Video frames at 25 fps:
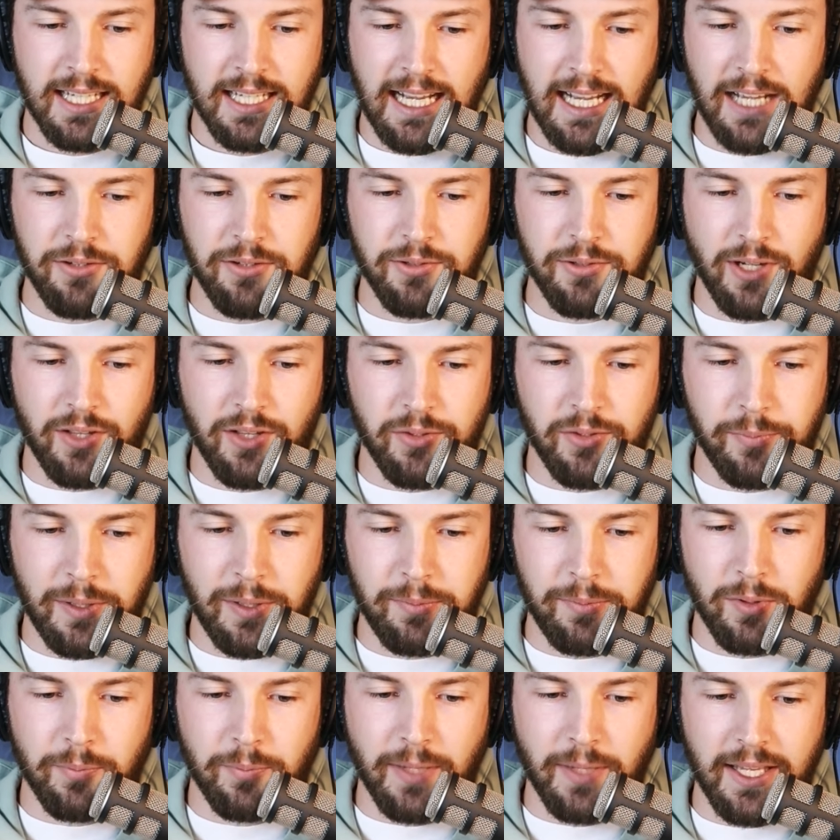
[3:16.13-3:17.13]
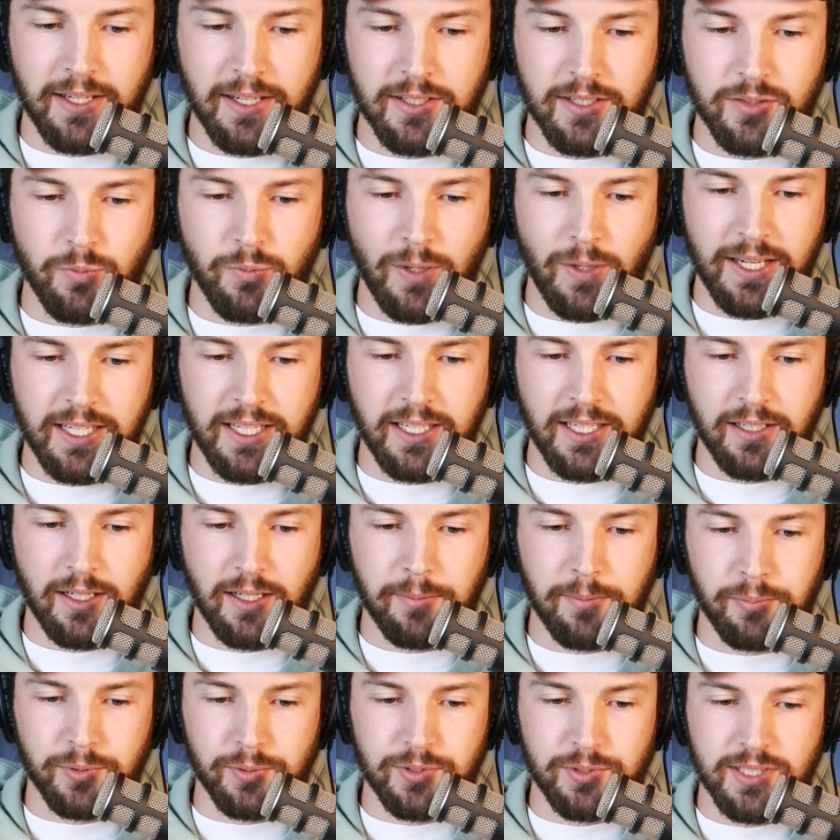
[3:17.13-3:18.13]
How do other people manage waking
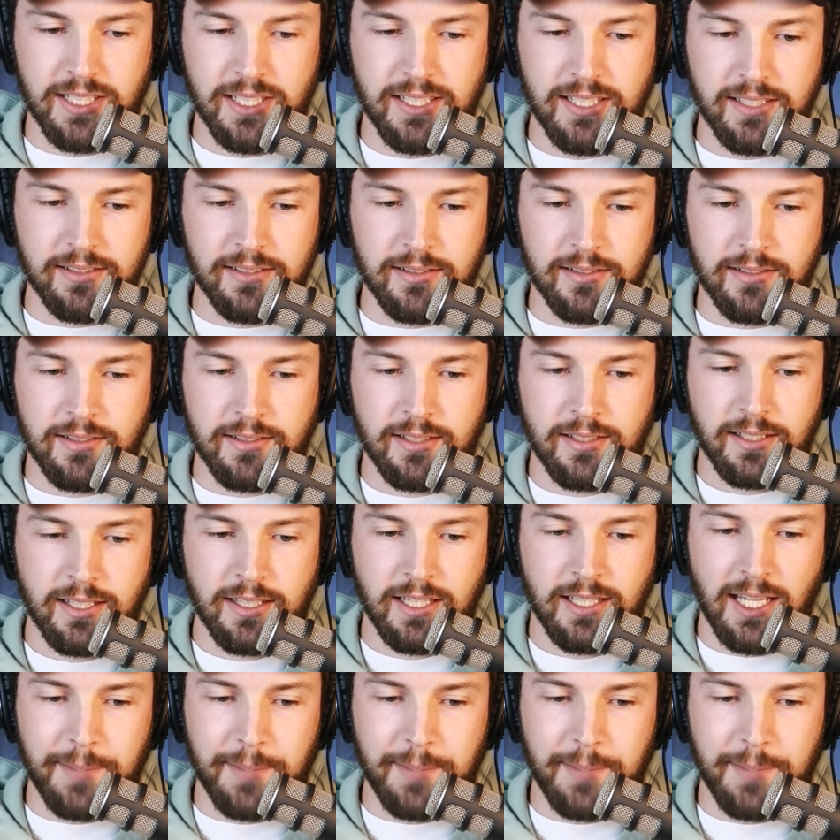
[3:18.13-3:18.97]
up routines?